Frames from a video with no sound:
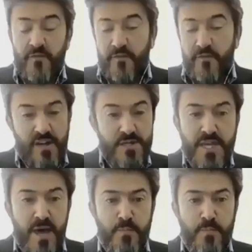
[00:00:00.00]
For
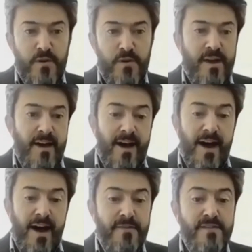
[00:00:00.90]
example,
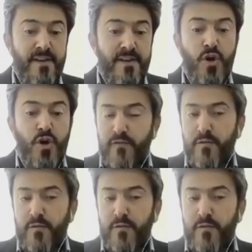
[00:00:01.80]
I think that
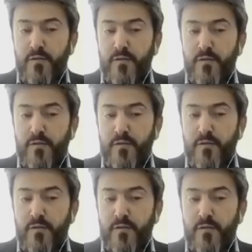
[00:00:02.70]
governments need
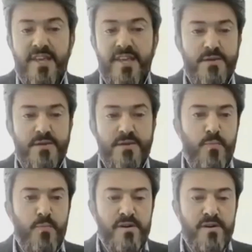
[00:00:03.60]
to increase
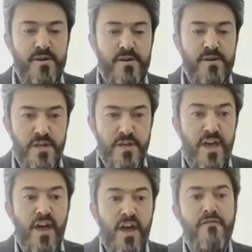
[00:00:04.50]
their
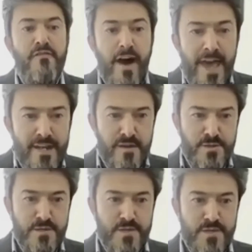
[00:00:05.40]
participation,
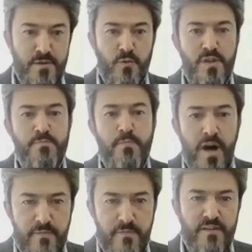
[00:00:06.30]
financing with
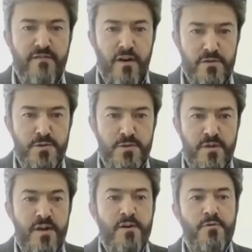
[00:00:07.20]
public funds,
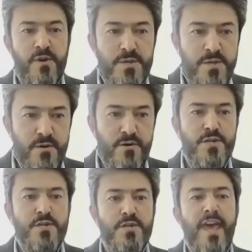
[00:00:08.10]

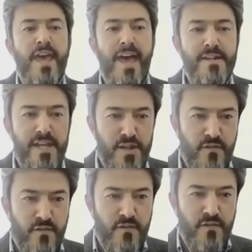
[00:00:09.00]
research and
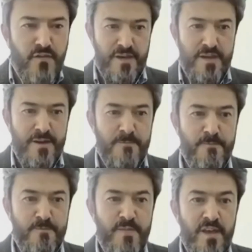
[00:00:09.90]
innovation,
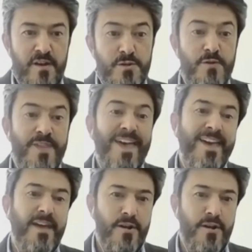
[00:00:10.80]
so they